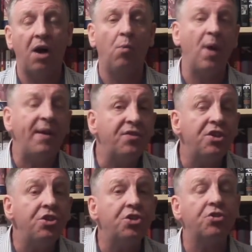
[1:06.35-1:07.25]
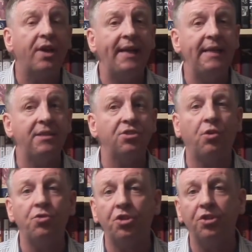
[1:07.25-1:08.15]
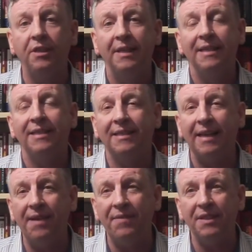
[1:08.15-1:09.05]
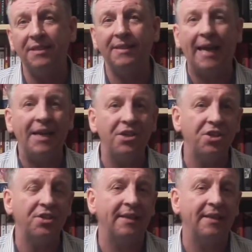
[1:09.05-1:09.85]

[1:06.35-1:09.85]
are waifs and strays, social service cases.